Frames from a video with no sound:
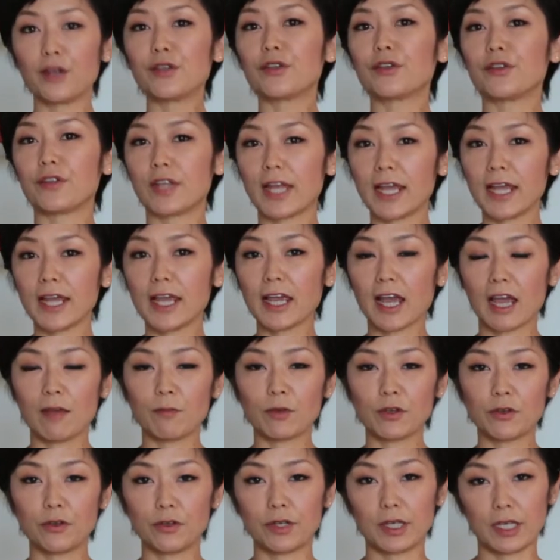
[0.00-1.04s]
Today I'm
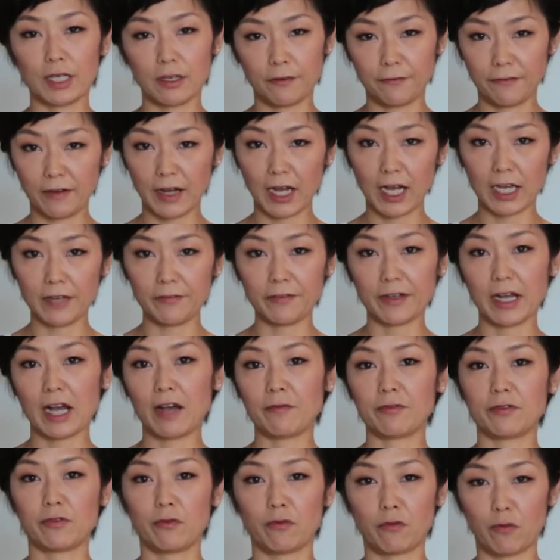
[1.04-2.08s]
cooking 5
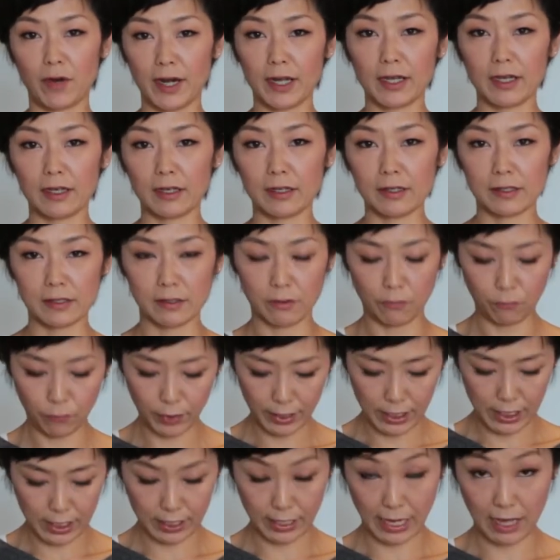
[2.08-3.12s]
cups of rice,
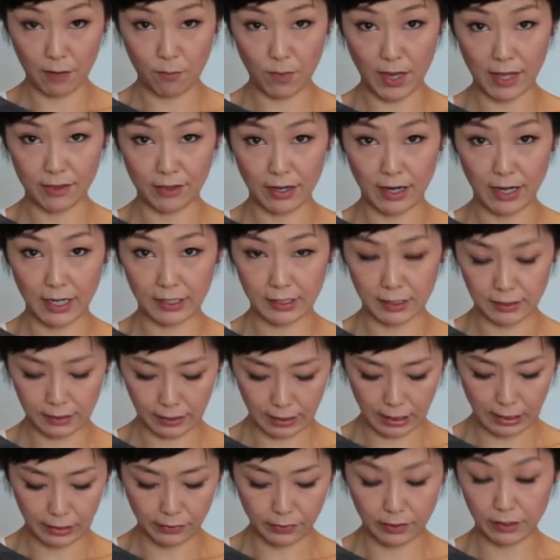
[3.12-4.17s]
which I measured
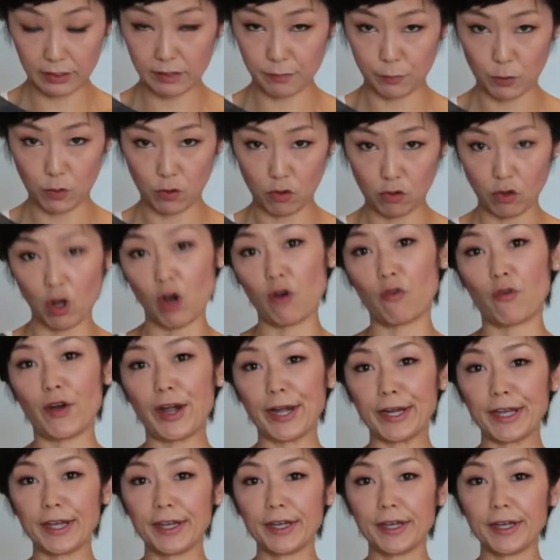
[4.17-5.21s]
in this bowl
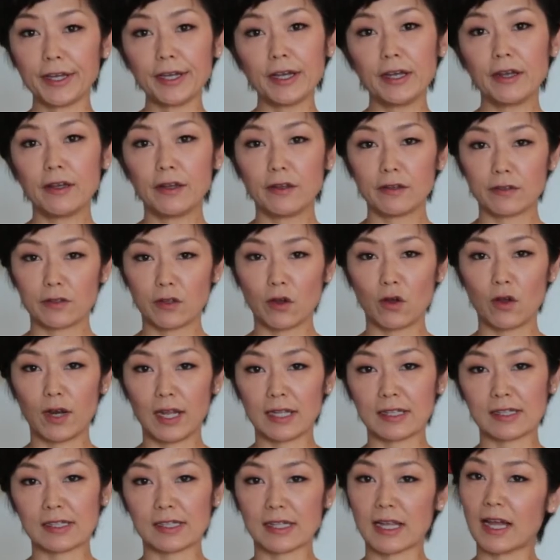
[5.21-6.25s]
already. So
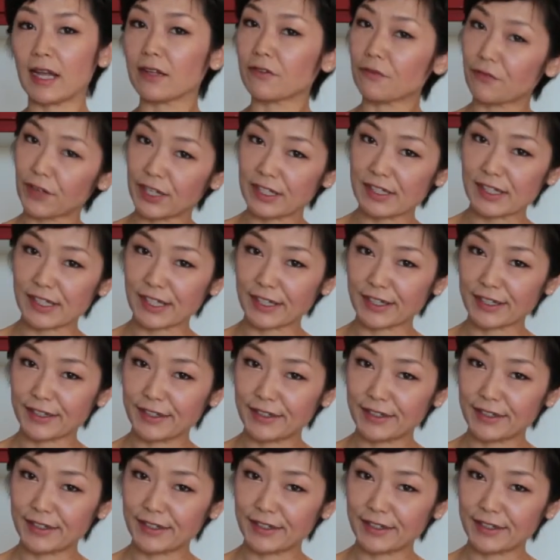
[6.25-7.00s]
let's start rinsing.